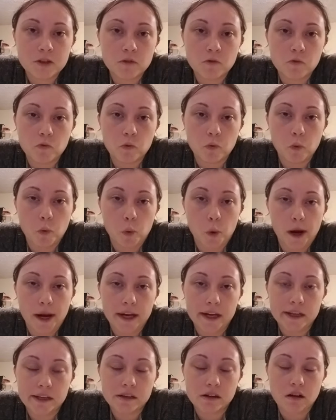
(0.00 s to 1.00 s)

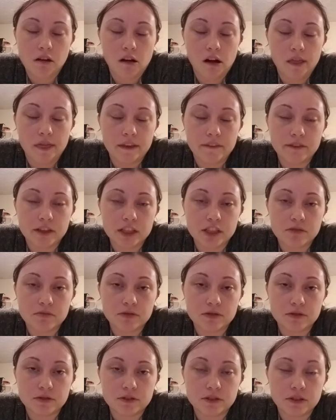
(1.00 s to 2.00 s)
waiting on the
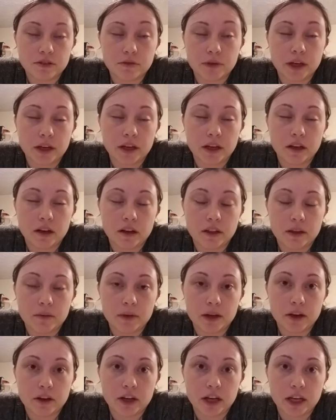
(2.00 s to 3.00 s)
vegetables or waiting on the
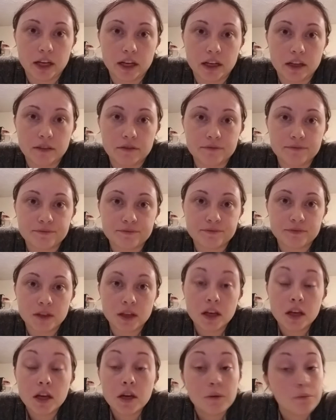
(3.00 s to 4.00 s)
marinating.
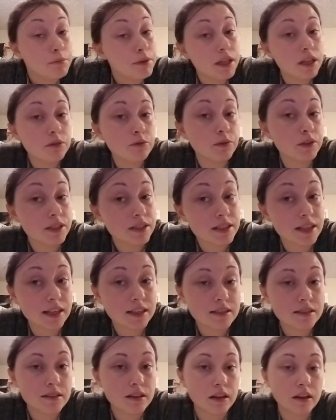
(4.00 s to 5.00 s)
But once
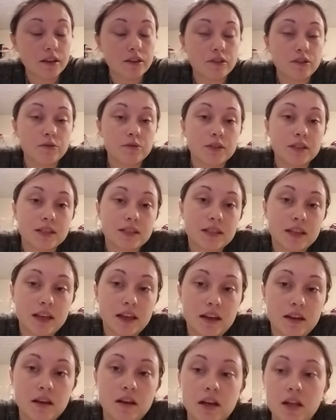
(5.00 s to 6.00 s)
that's done, you want to
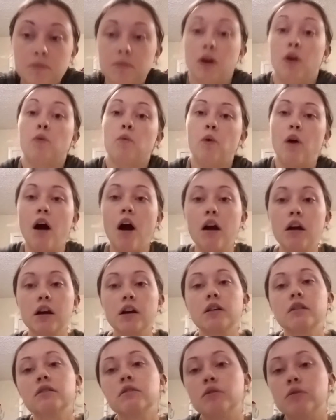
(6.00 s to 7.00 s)
take a wok
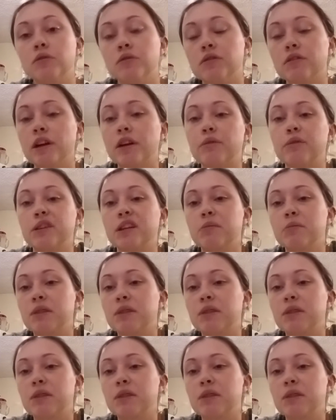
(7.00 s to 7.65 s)
or a really